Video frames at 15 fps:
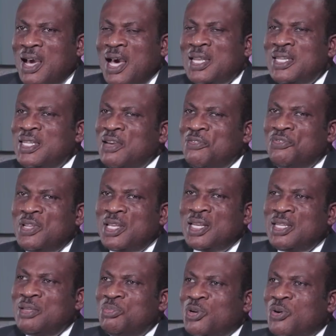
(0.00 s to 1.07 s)
And
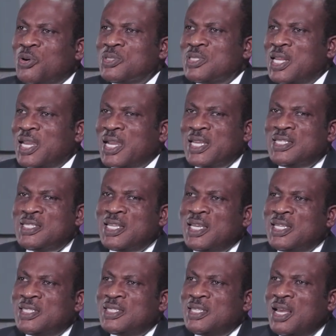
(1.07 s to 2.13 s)
definitely because, like I
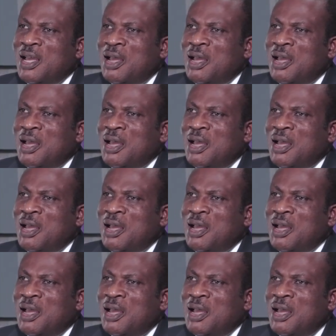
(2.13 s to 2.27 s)
said,